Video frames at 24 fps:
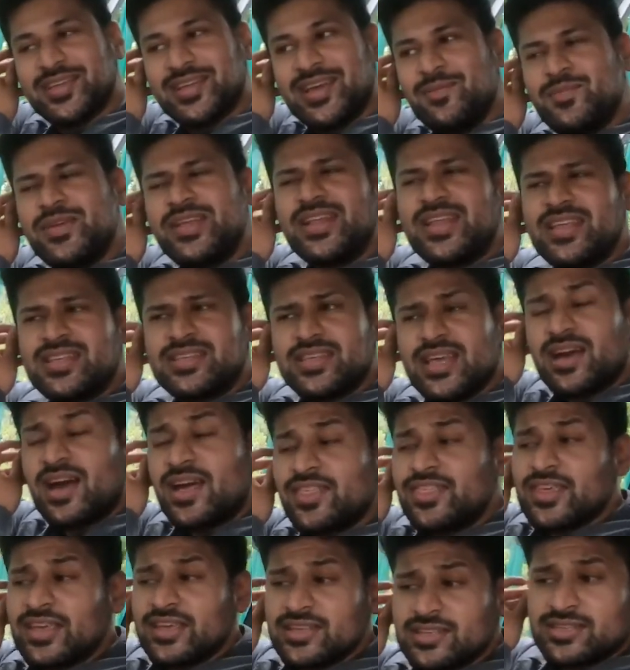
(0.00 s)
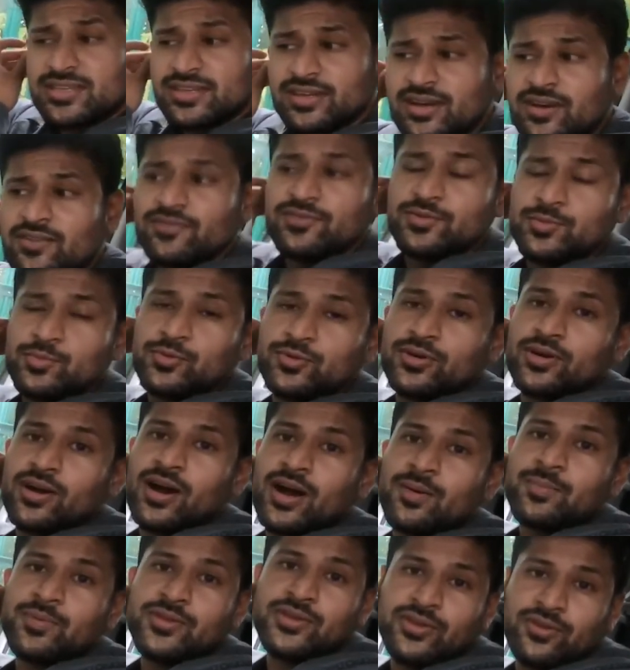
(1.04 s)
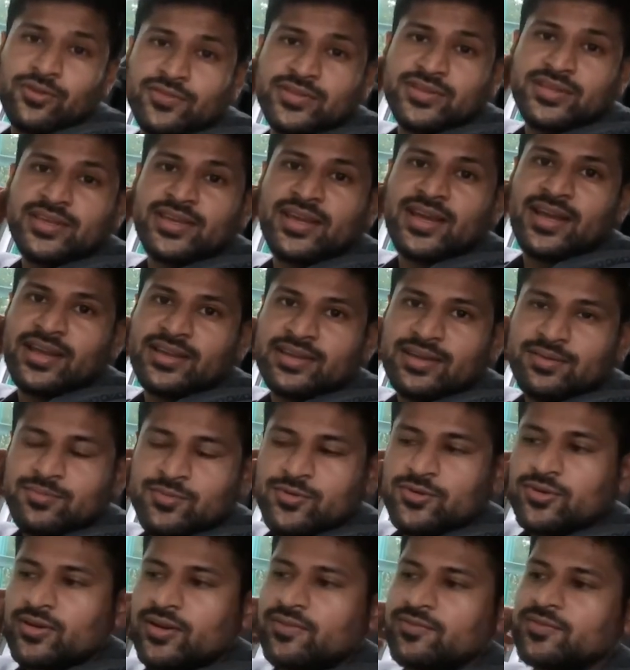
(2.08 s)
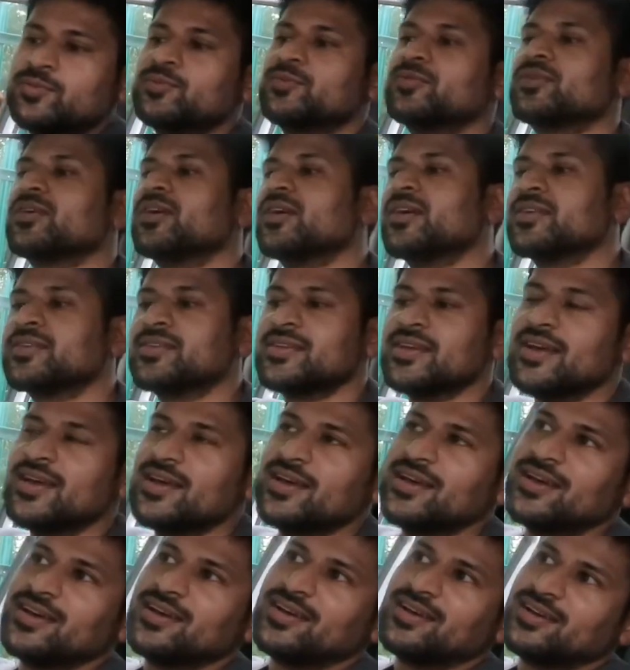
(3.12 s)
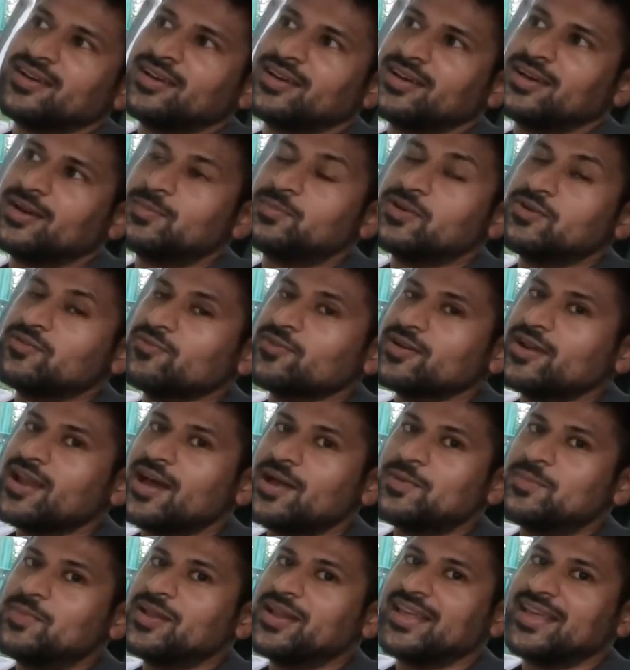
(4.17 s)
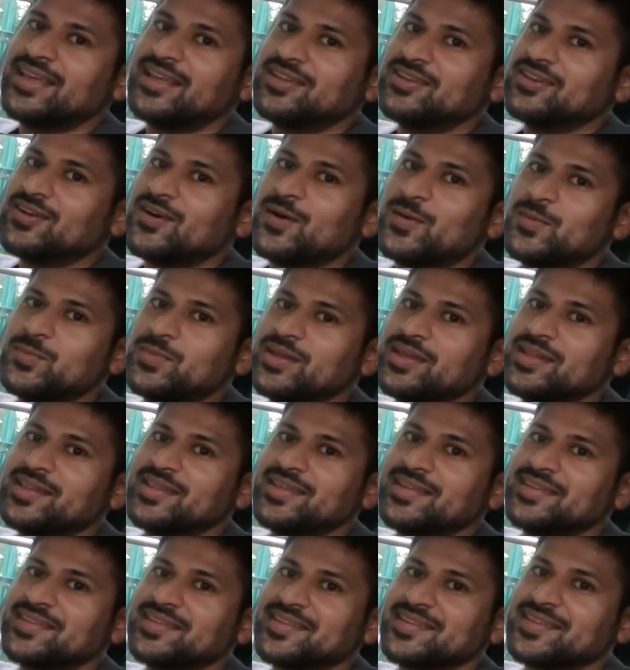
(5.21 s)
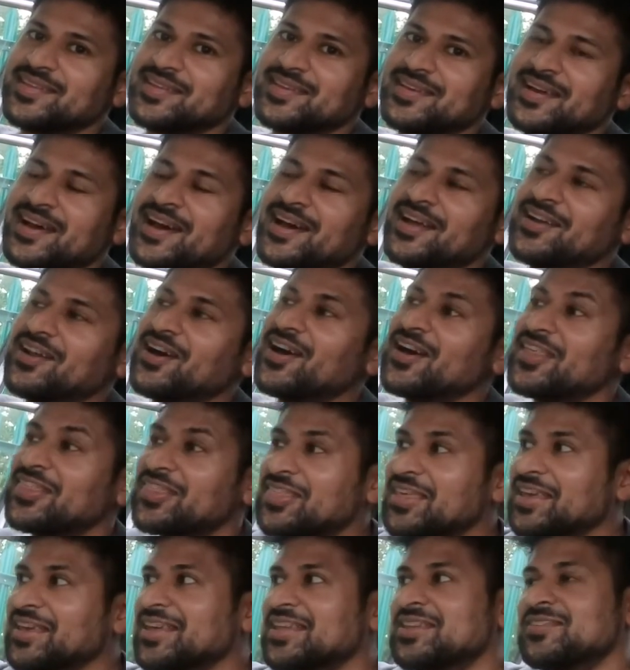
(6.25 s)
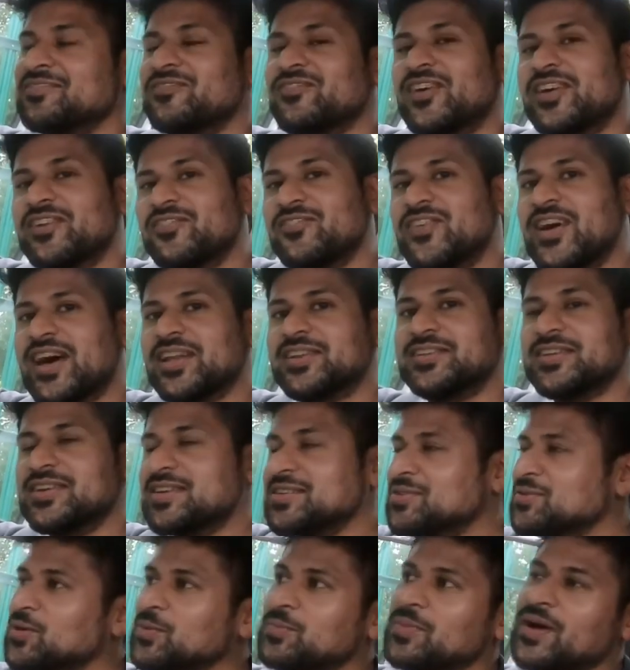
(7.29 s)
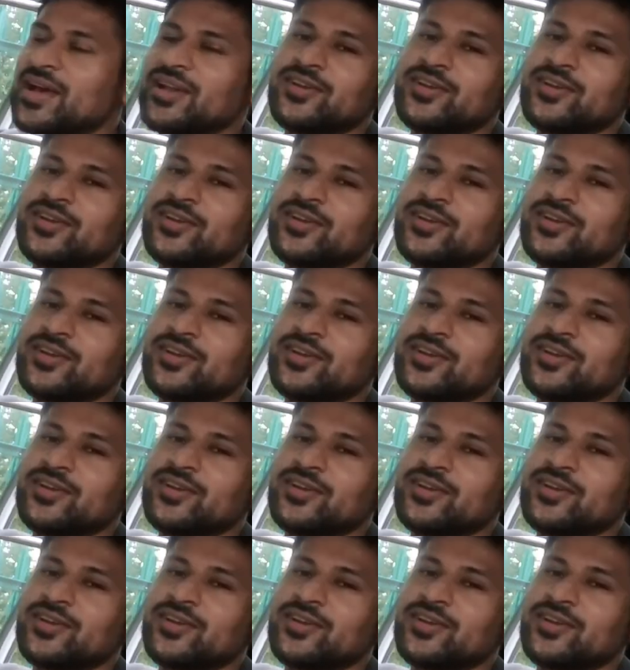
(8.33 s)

I mean, I think it's a comfortable car, but you obviously can get more comfortable cars. But reliability, you can't beat this. And I think, in fun factor, it's not a bad